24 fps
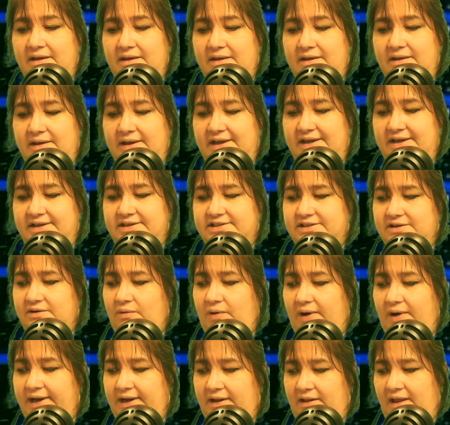it's
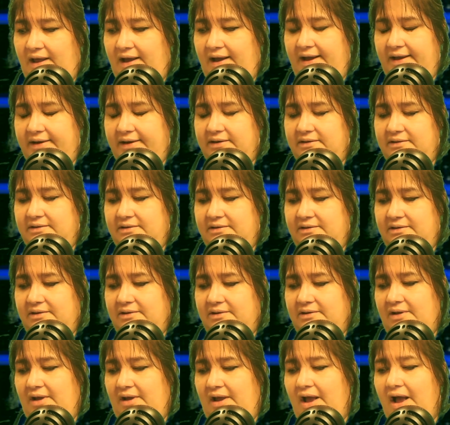quite a lot.
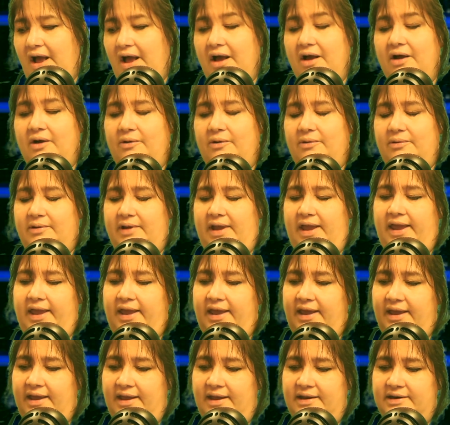Oh,
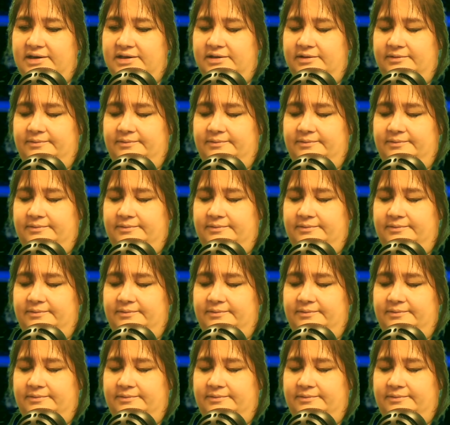and